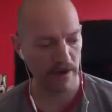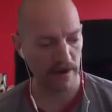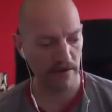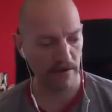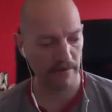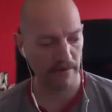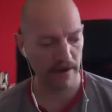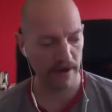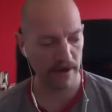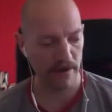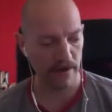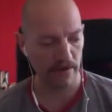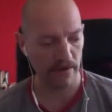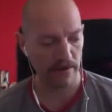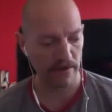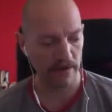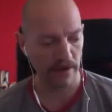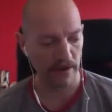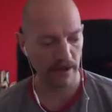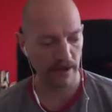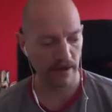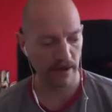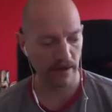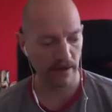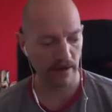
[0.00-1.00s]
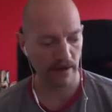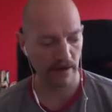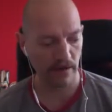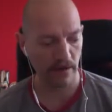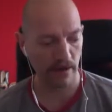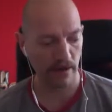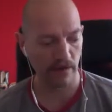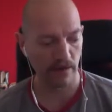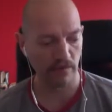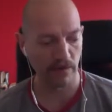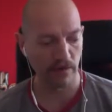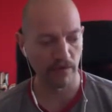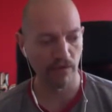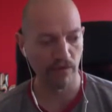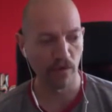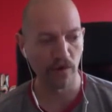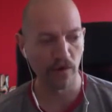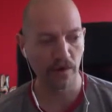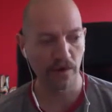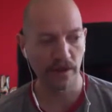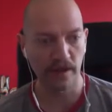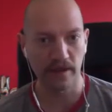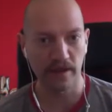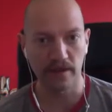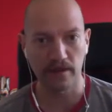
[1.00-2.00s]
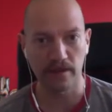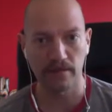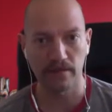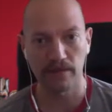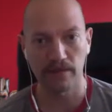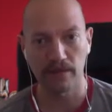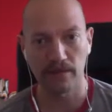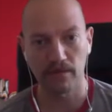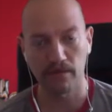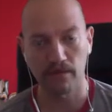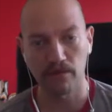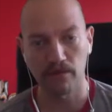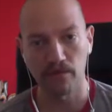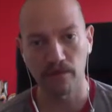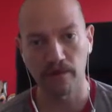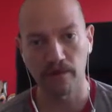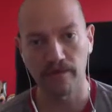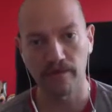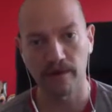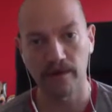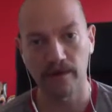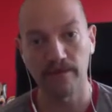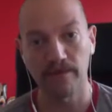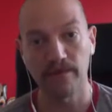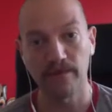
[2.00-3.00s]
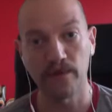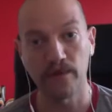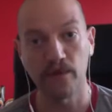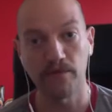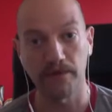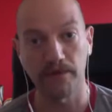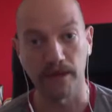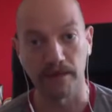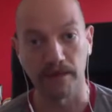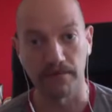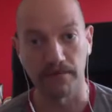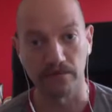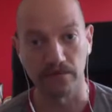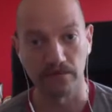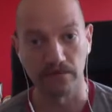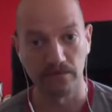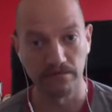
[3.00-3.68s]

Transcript: about a reward system that rewards very few people.